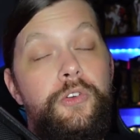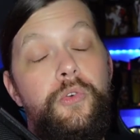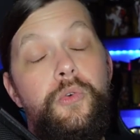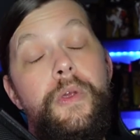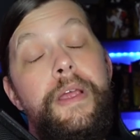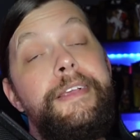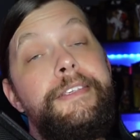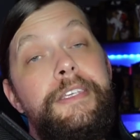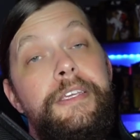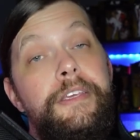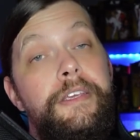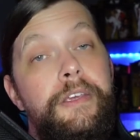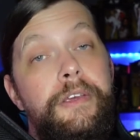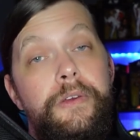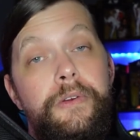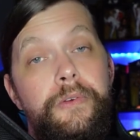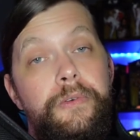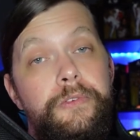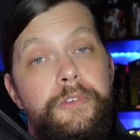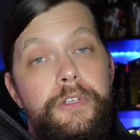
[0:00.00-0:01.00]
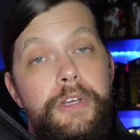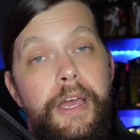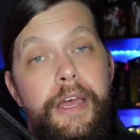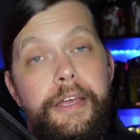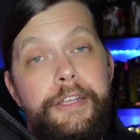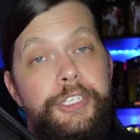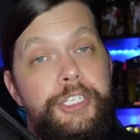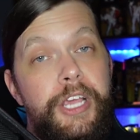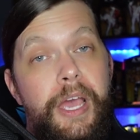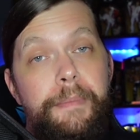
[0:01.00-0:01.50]
crazy huge
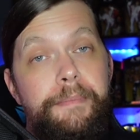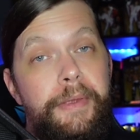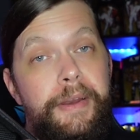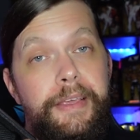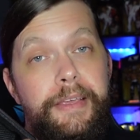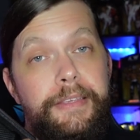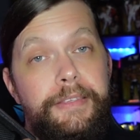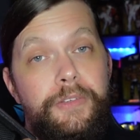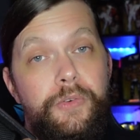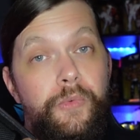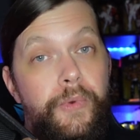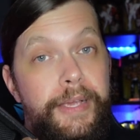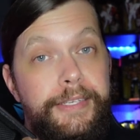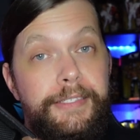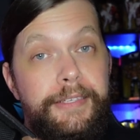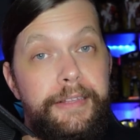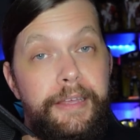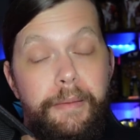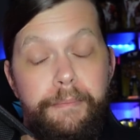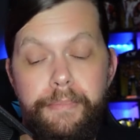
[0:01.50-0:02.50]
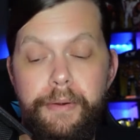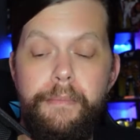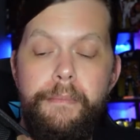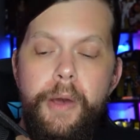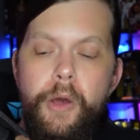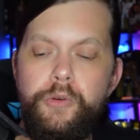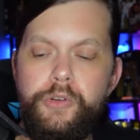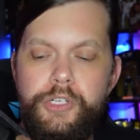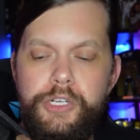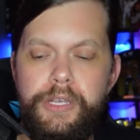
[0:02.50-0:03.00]
uh, Japanese wrestling
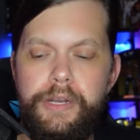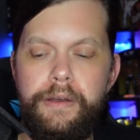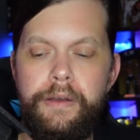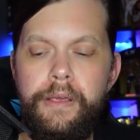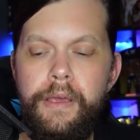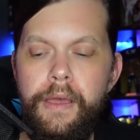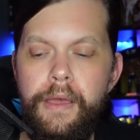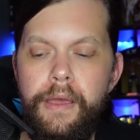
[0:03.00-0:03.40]
promotion.